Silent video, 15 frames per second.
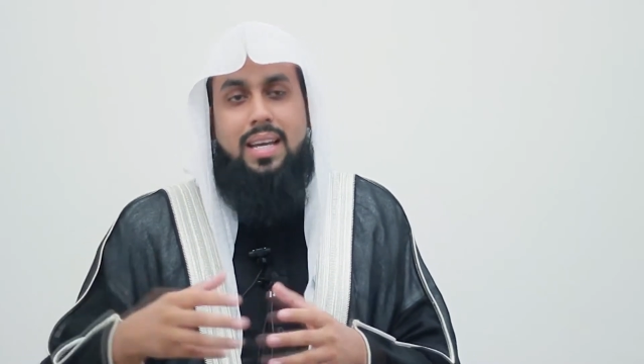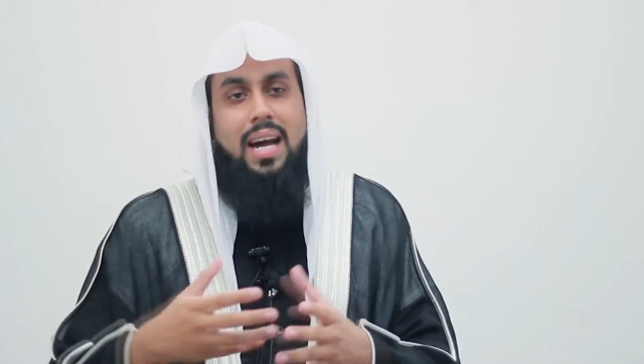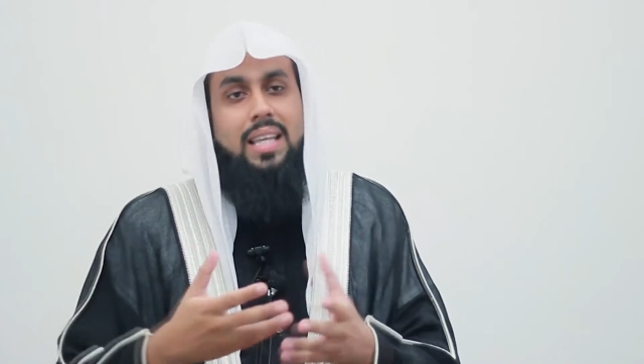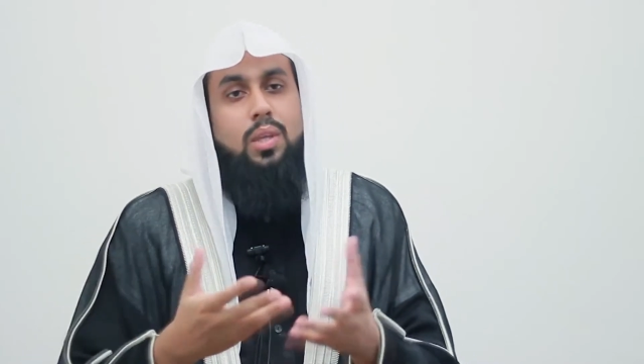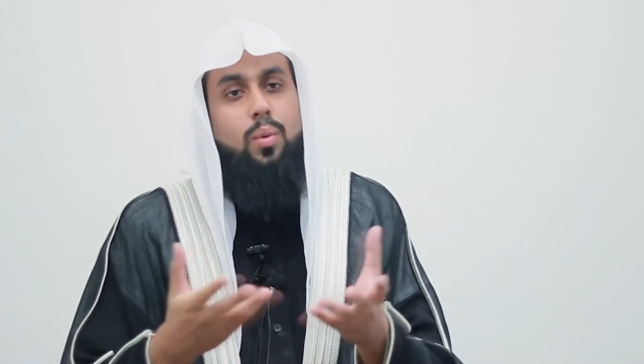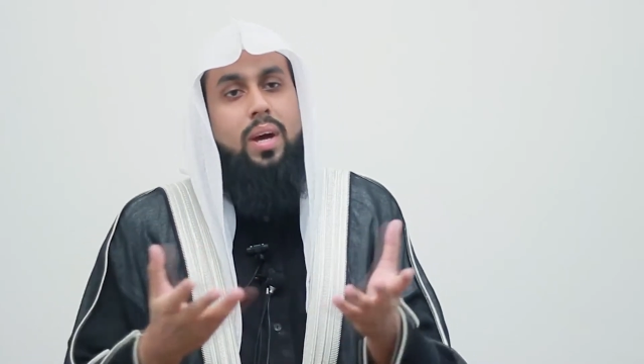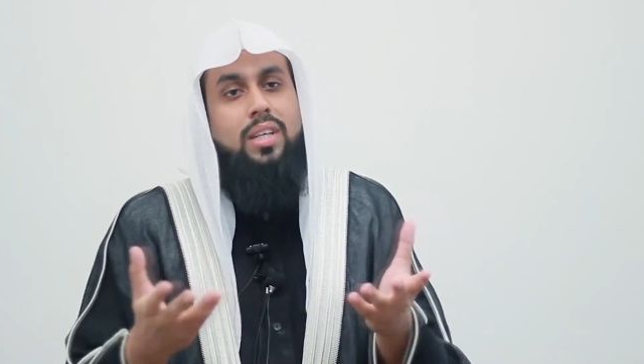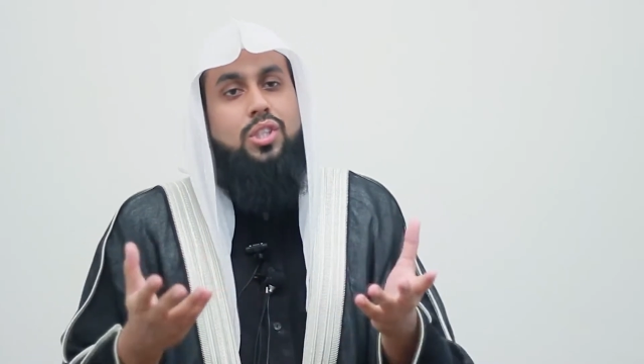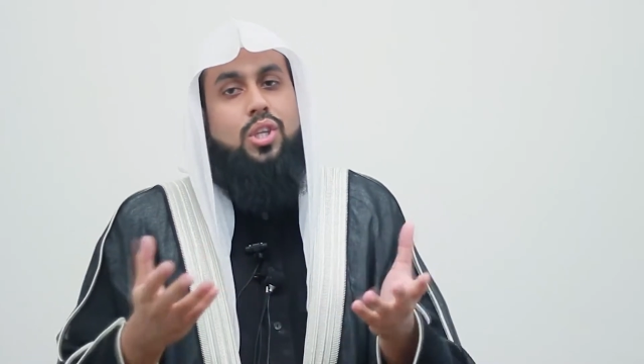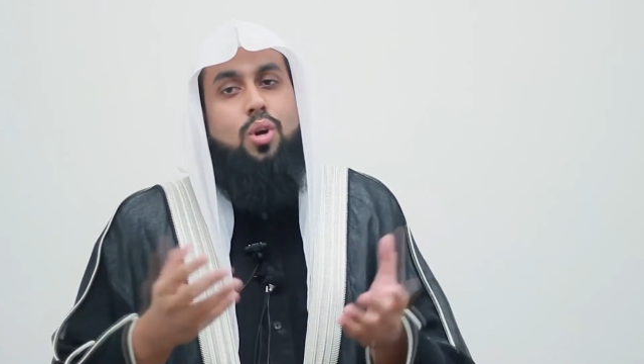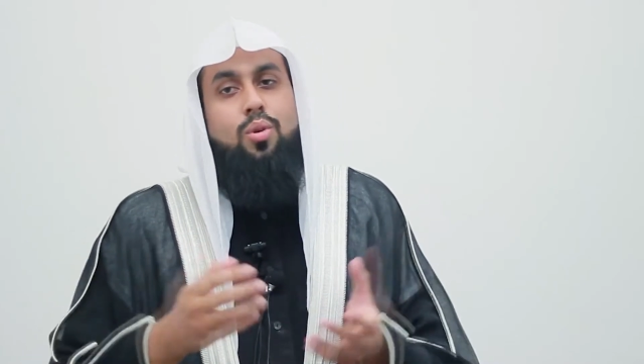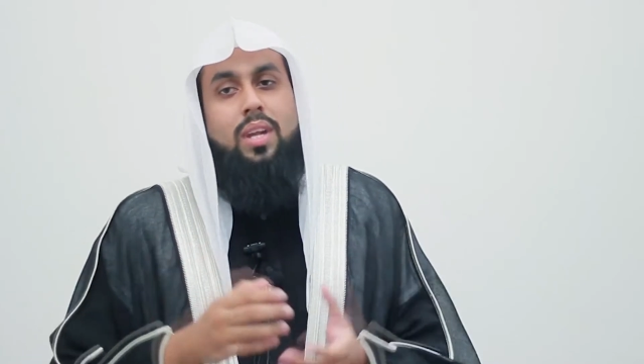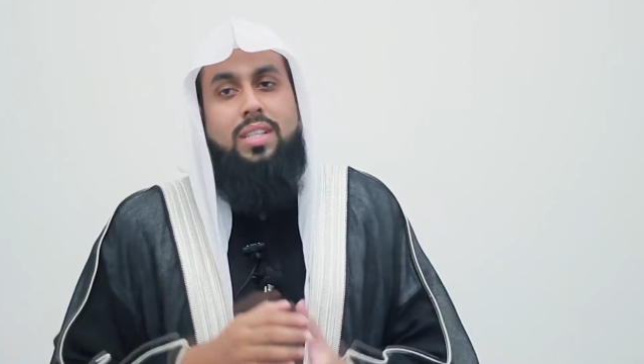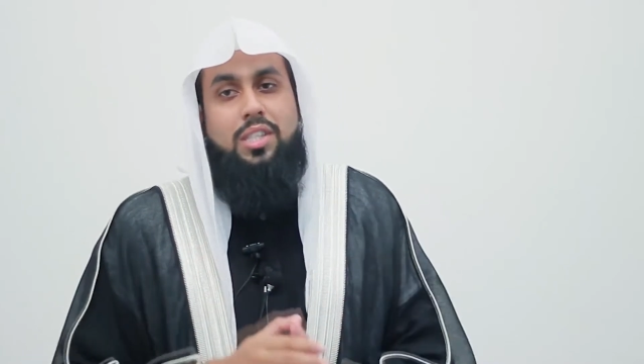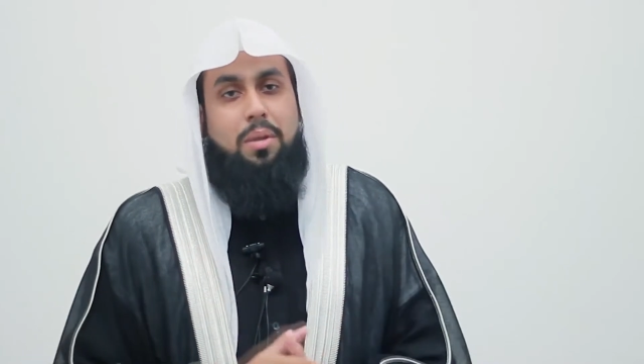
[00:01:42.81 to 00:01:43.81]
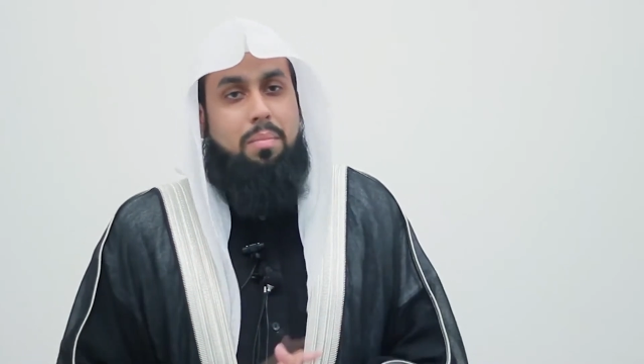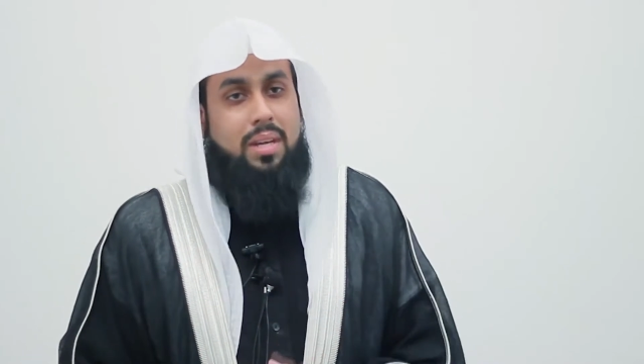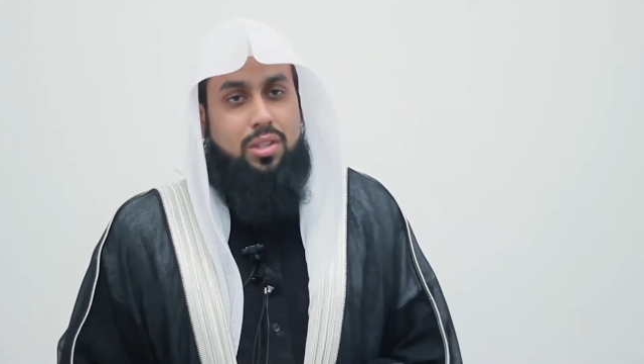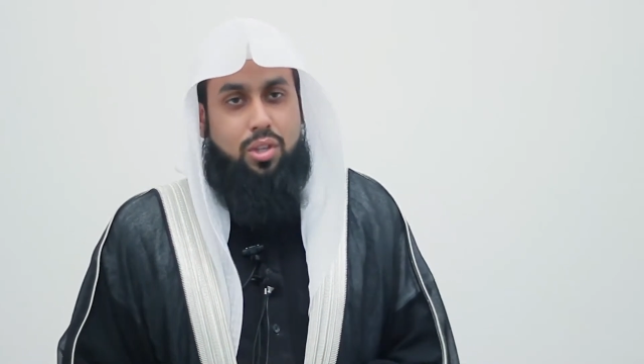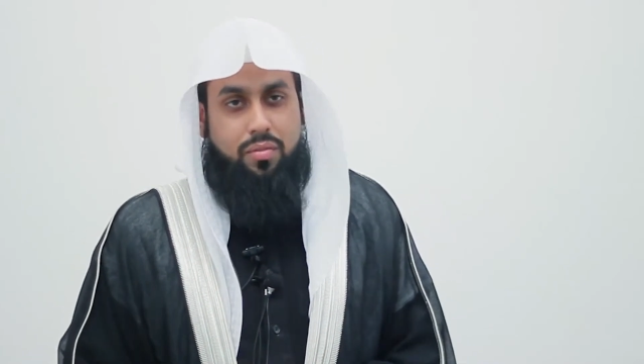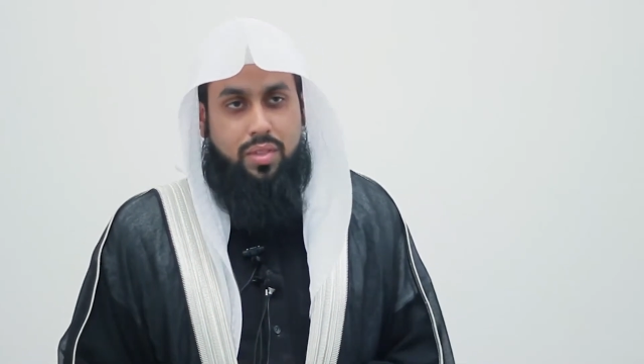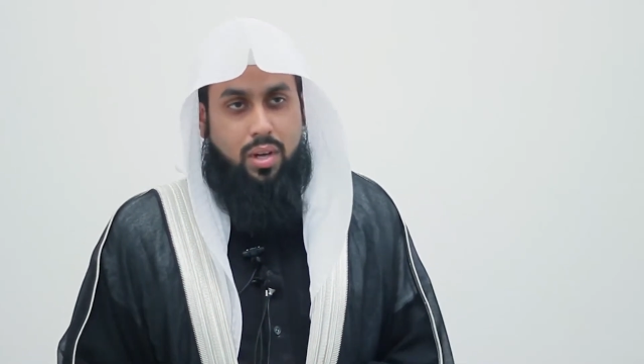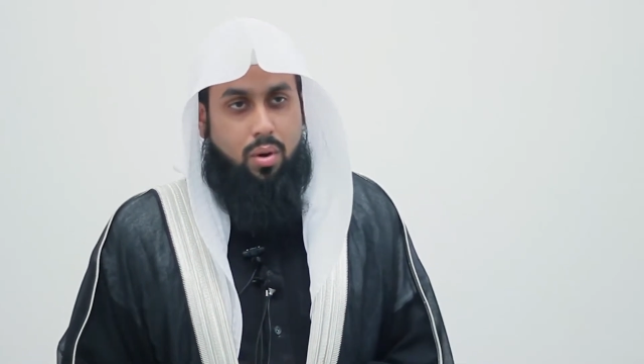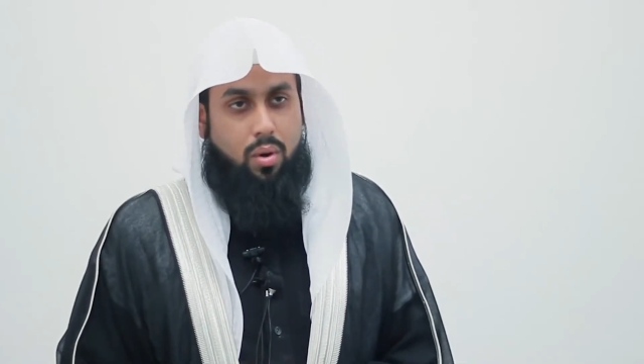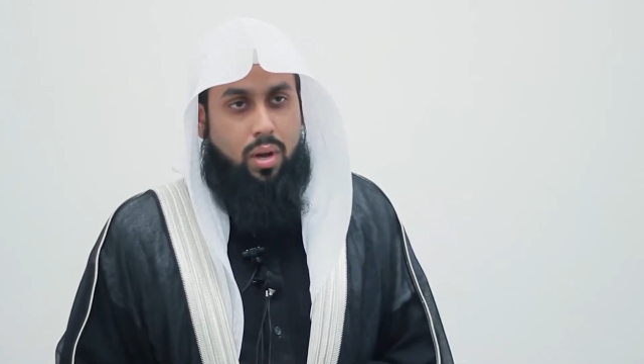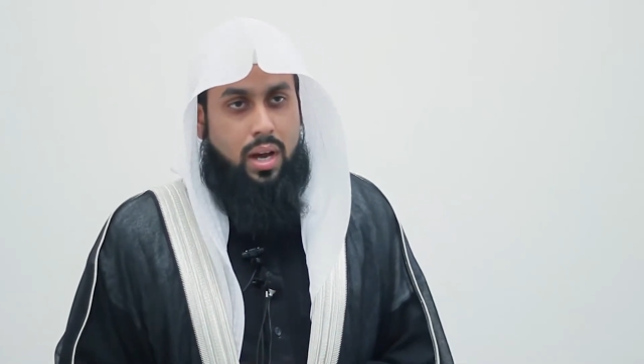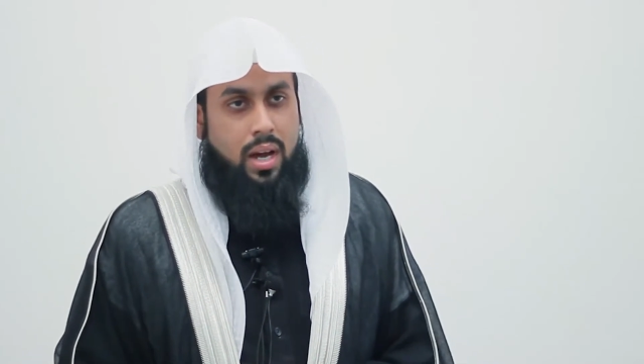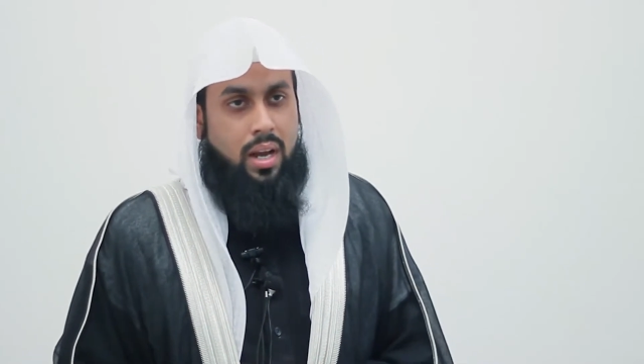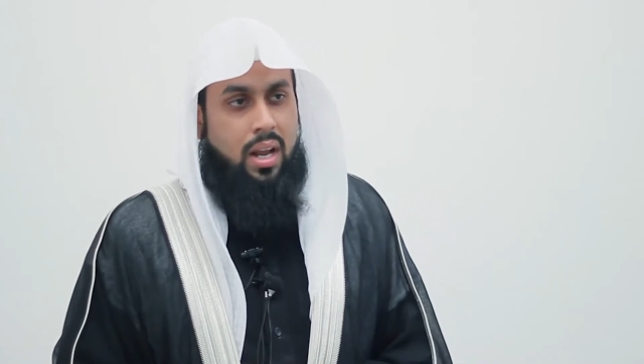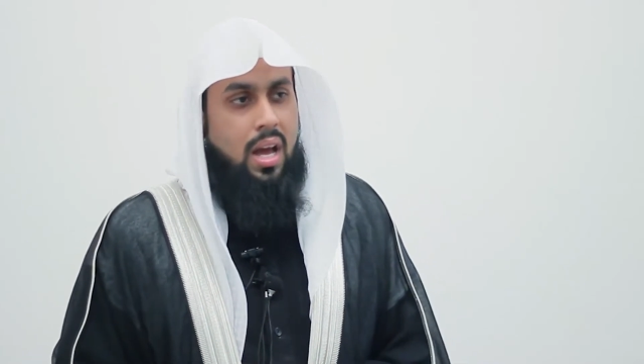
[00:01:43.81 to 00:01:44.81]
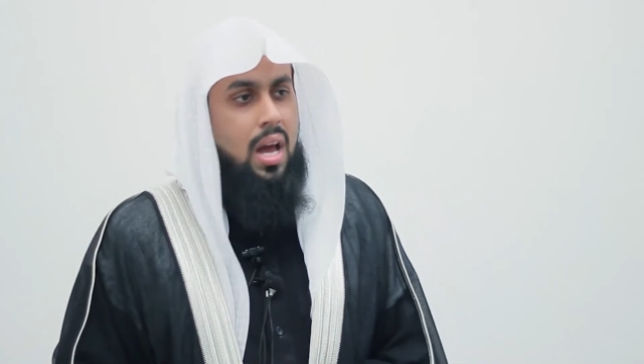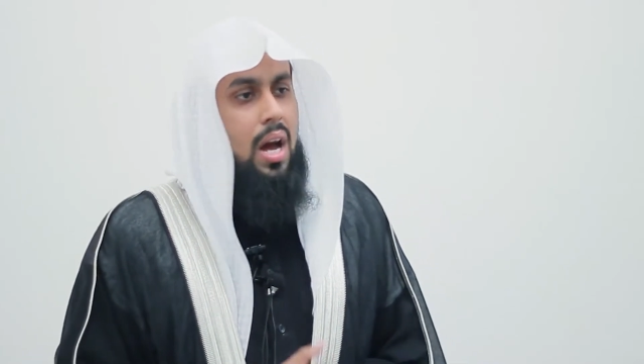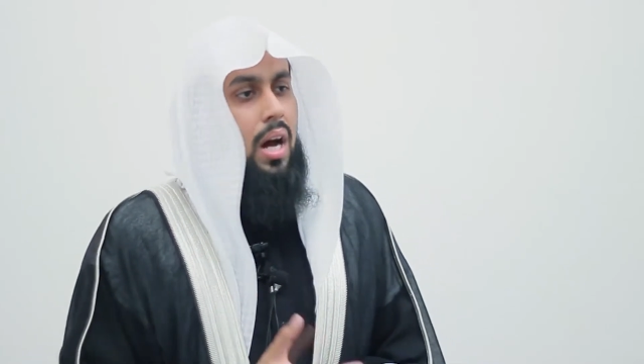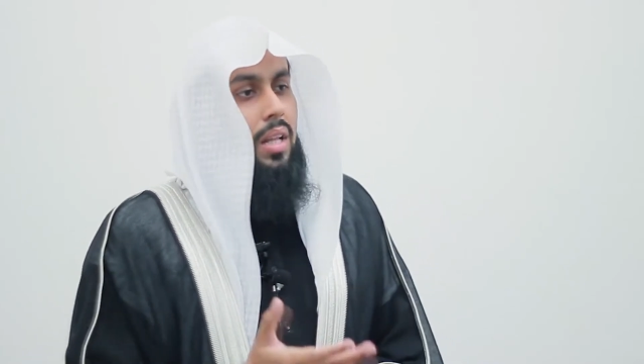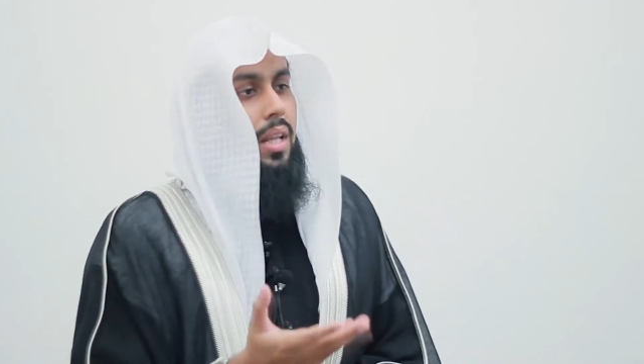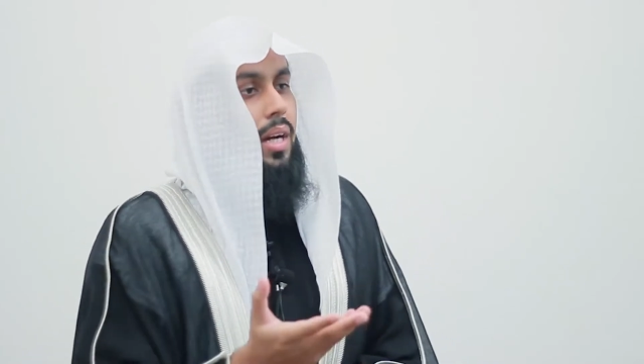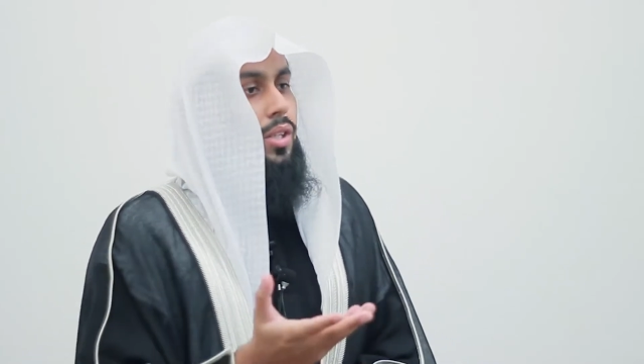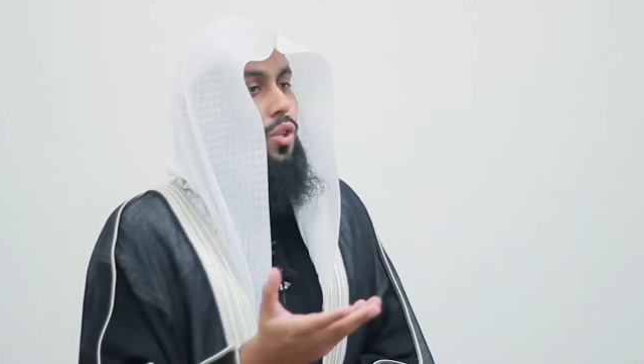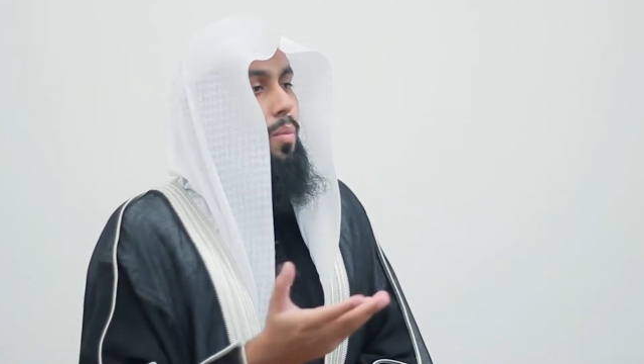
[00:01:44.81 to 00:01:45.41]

otherwise known as the month of the Qur'an. Allah